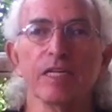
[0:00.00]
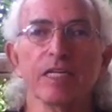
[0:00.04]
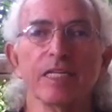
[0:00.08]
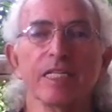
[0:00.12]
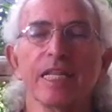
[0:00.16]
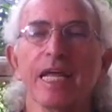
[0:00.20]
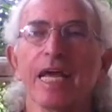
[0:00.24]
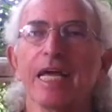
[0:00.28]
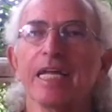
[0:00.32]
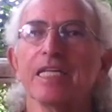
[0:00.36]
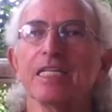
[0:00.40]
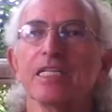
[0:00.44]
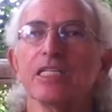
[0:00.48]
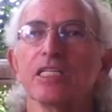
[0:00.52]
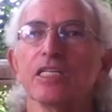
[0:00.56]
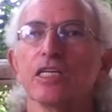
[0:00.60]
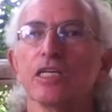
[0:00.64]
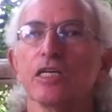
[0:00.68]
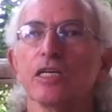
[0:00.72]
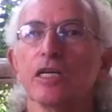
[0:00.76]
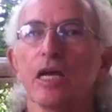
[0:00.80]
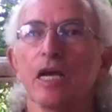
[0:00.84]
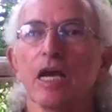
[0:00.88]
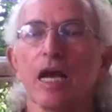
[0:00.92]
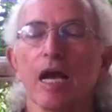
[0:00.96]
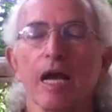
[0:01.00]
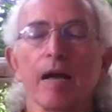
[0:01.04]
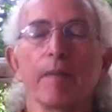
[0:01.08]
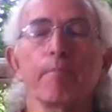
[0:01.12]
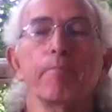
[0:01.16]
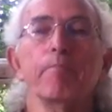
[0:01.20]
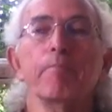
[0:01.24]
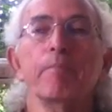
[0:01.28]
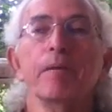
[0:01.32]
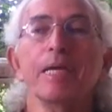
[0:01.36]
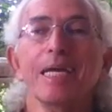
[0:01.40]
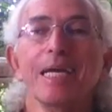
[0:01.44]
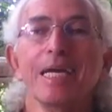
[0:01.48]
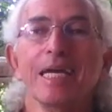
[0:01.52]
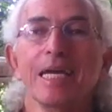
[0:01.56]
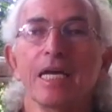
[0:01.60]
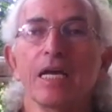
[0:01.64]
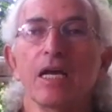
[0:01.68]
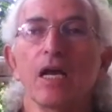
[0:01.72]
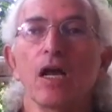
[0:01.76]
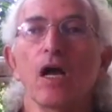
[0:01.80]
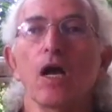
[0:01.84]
identity. I'm me.